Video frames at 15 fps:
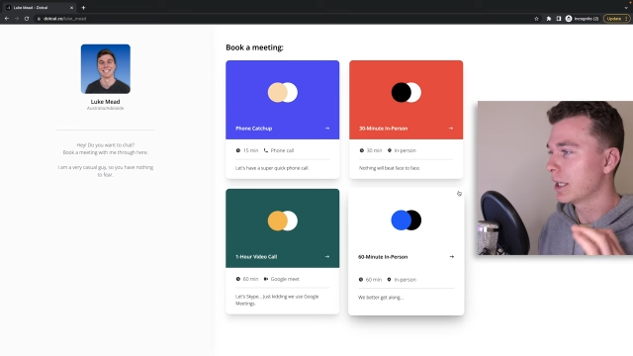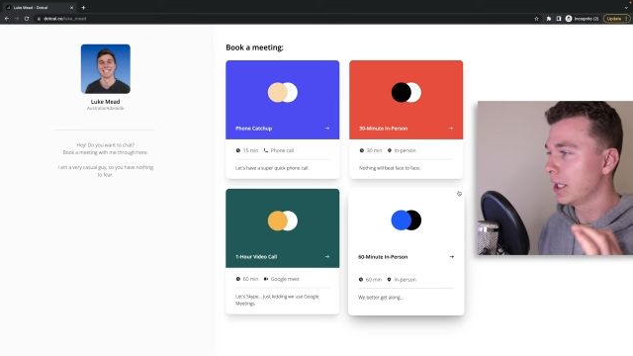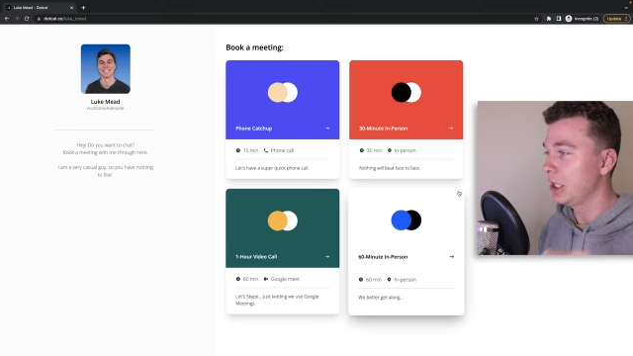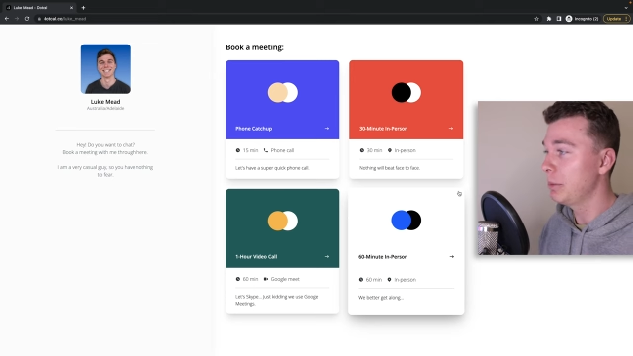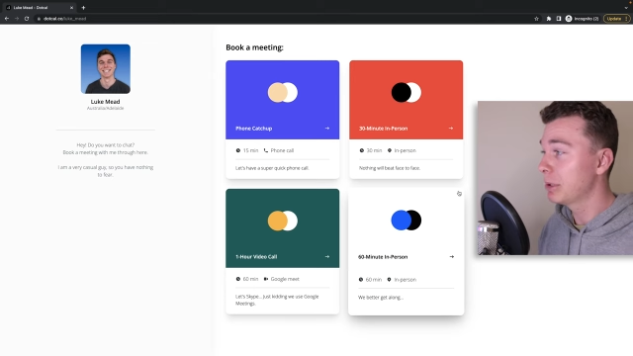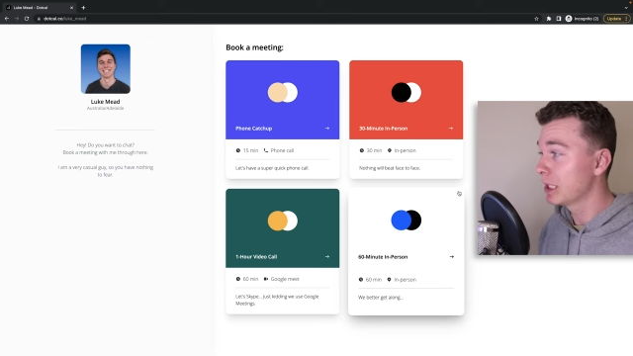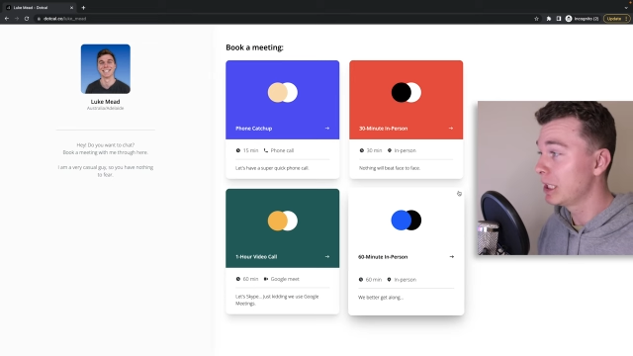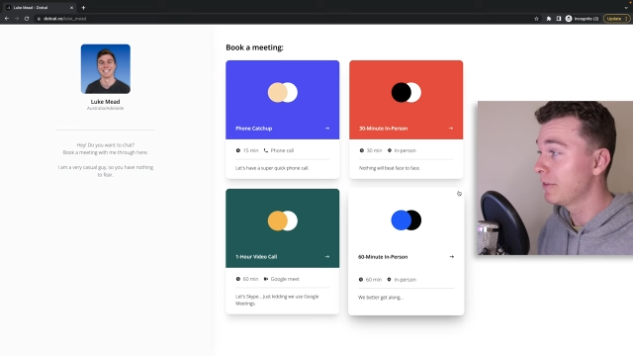Can
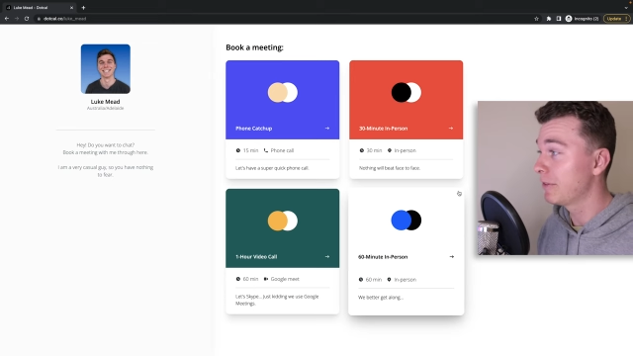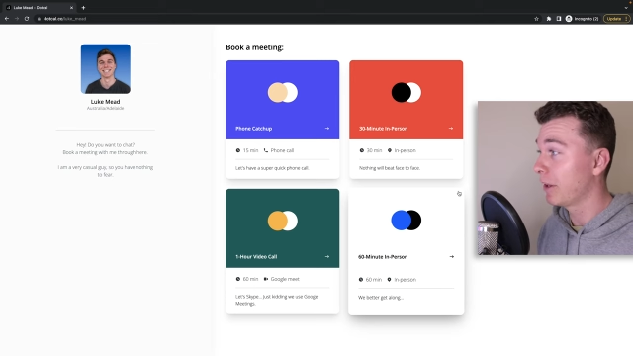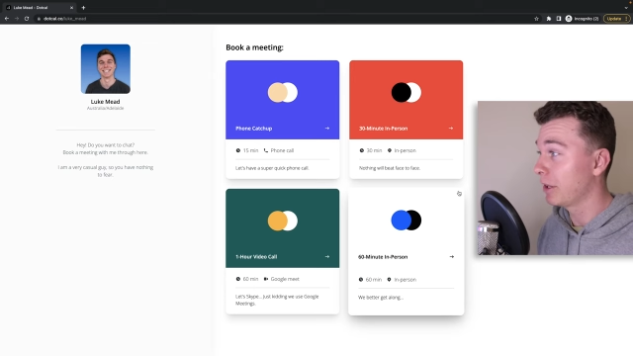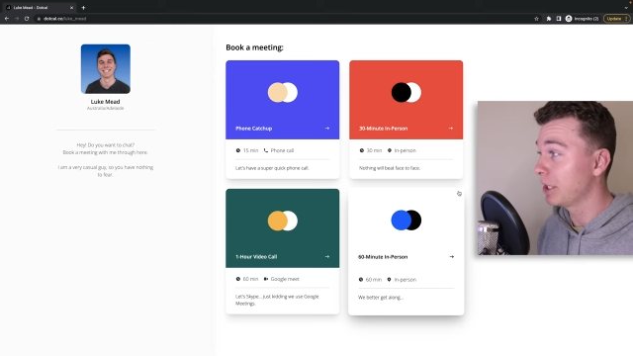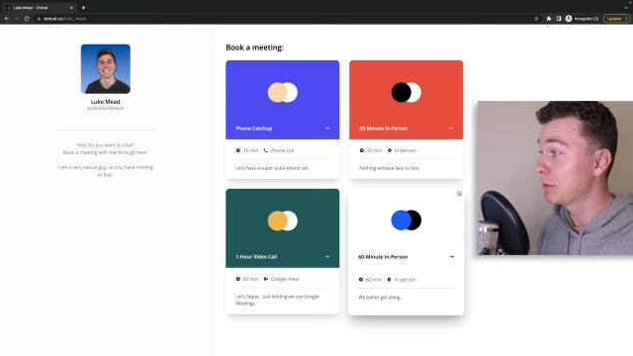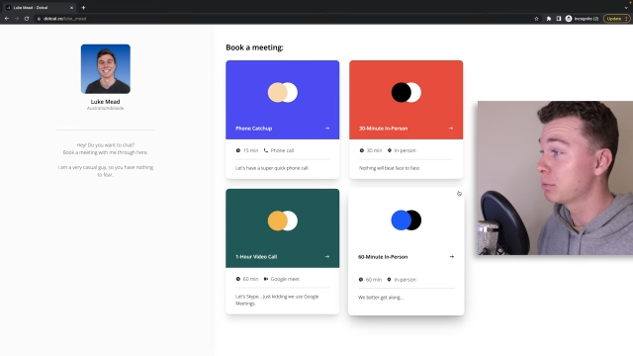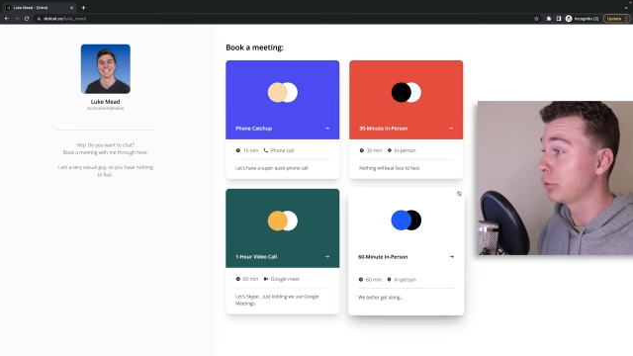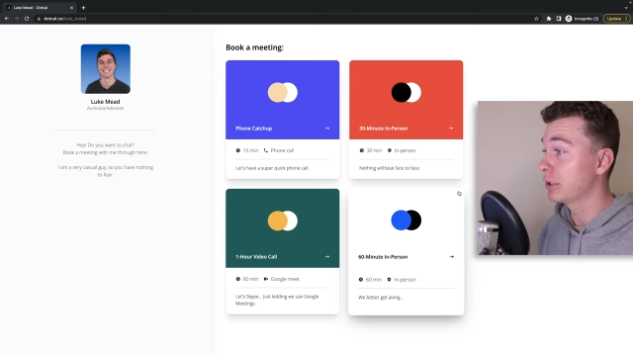you believe
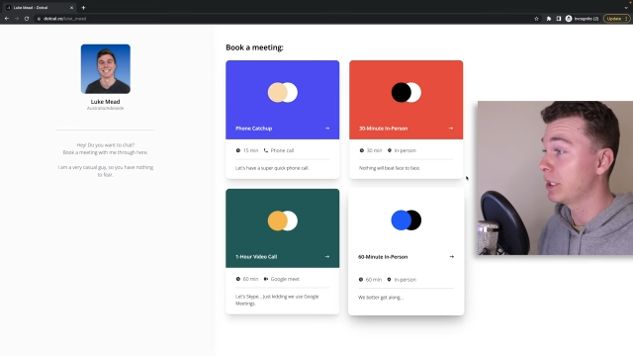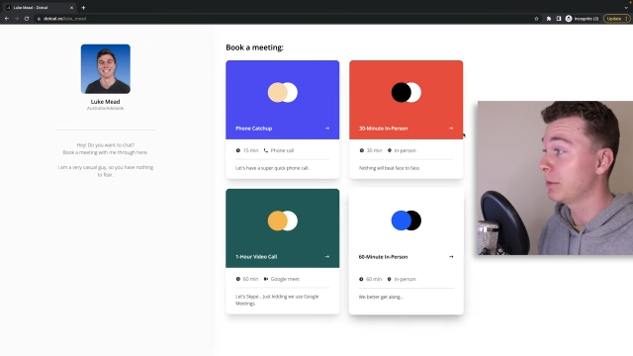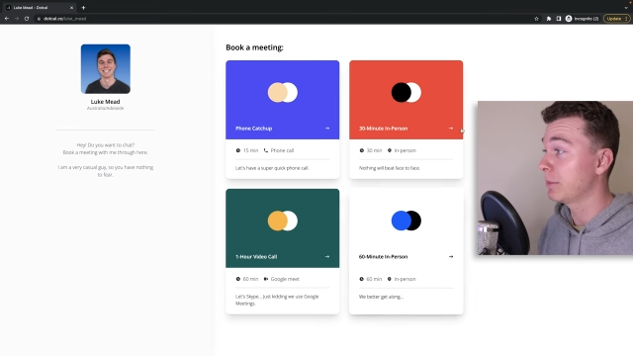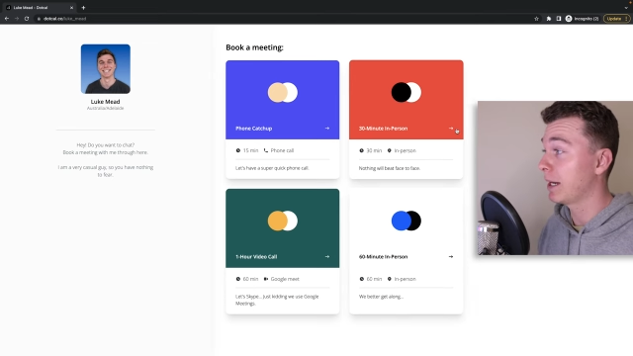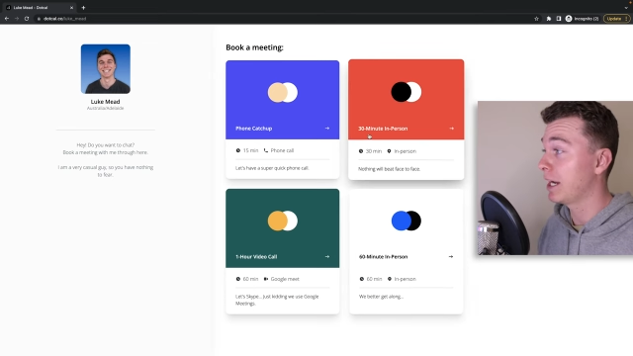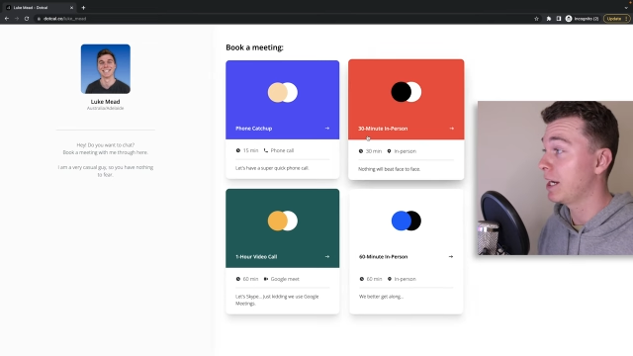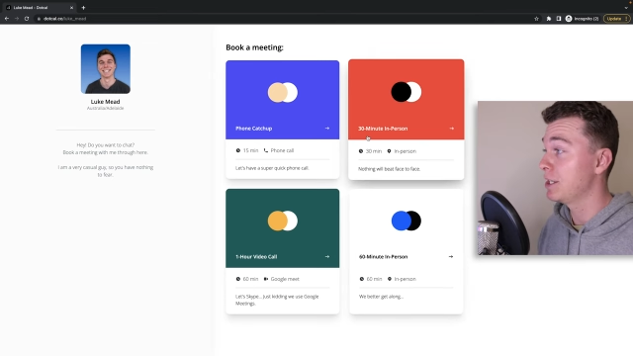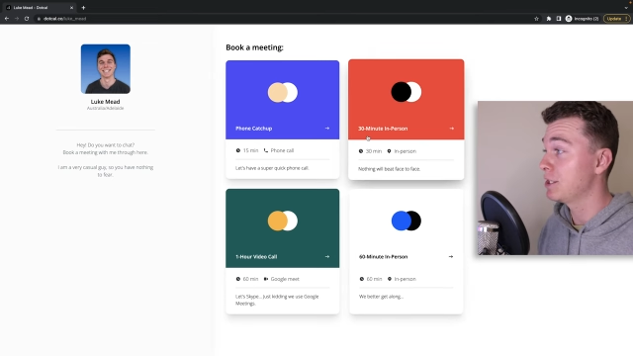this booking
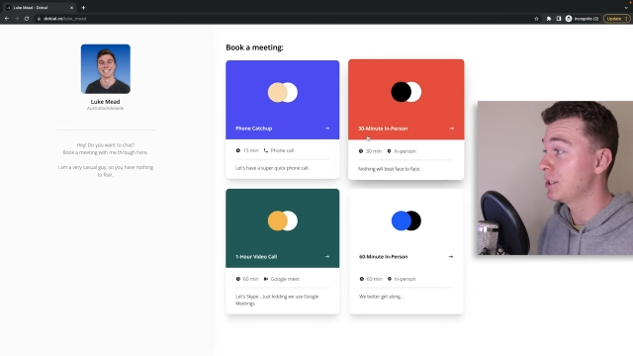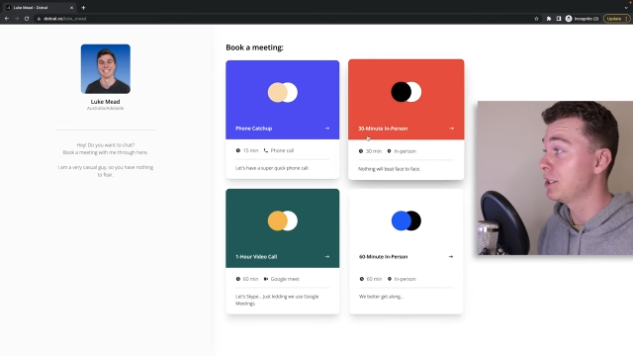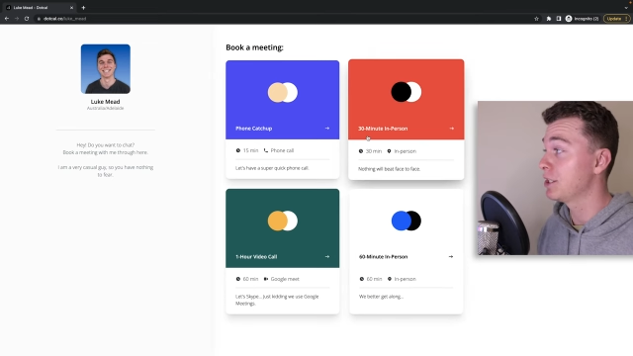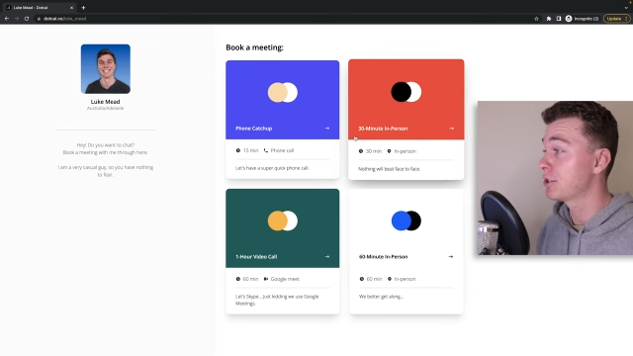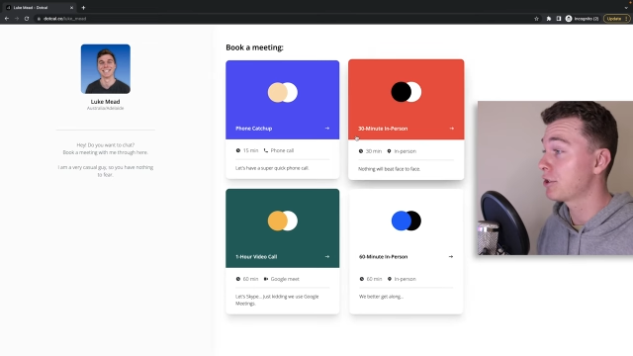page is